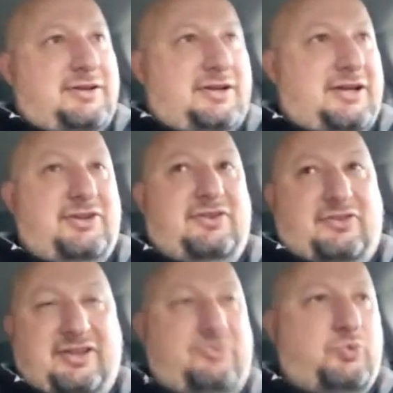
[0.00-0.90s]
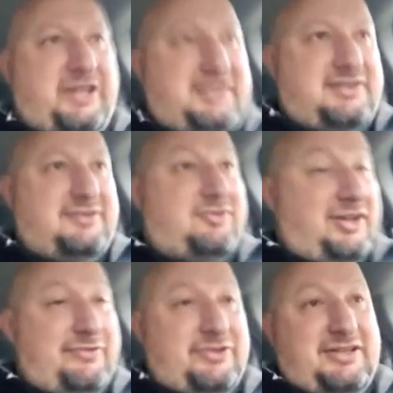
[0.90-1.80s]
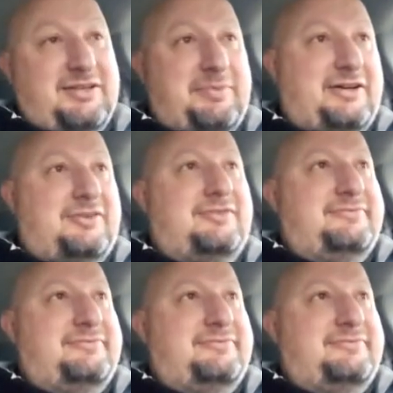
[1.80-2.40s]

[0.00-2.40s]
And this week, Cleveland did it better.